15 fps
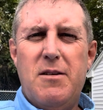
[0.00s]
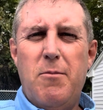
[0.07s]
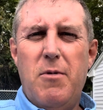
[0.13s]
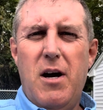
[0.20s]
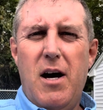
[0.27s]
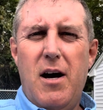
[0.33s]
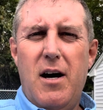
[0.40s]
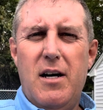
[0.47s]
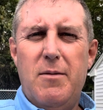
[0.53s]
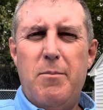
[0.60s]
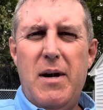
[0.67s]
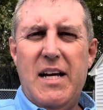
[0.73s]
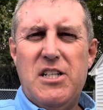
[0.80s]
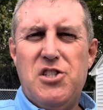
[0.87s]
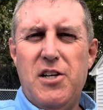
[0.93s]
a
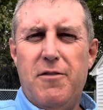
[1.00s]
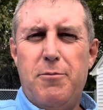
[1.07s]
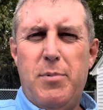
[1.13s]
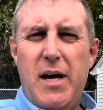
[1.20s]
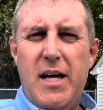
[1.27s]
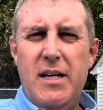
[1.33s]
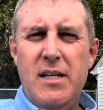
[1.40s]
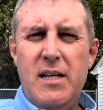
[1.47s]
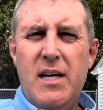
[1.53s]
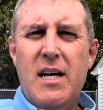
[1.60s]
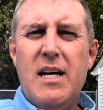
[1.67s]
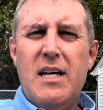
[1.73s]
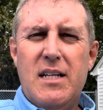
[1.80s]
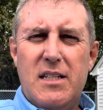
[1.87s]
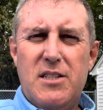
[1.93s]
makeshift pin
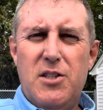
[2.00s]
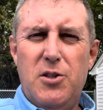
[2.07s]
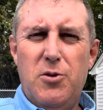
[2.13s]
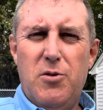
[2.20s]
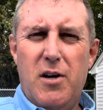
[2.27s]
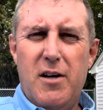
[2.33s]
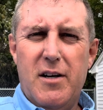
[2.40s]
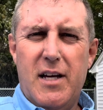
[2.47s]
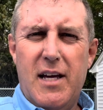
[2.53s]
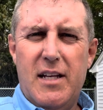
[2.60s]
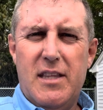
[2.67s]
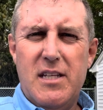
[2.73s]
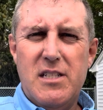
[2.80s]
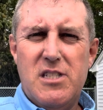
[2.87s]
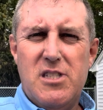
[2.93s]
to get
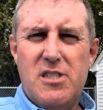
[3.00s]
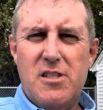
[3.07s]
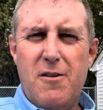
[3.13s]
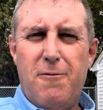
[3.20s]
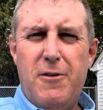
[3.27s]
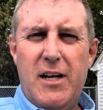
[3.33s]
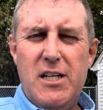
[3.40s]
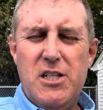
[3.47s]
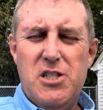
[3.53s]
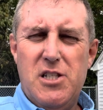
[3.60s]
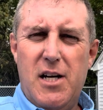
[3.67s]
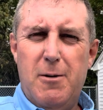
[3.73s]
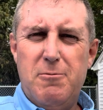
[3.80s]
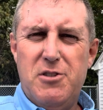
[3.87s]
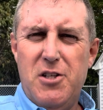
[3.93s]
this finished
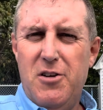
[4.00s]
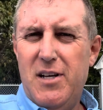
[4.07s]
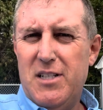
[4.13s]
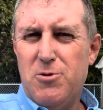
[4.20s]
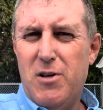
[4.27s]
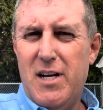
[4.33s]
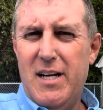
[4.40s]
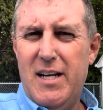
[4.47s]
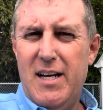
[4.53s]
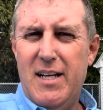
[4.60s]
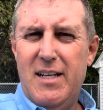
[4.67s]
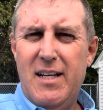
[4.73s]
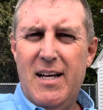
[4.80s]
up. So that's what I did.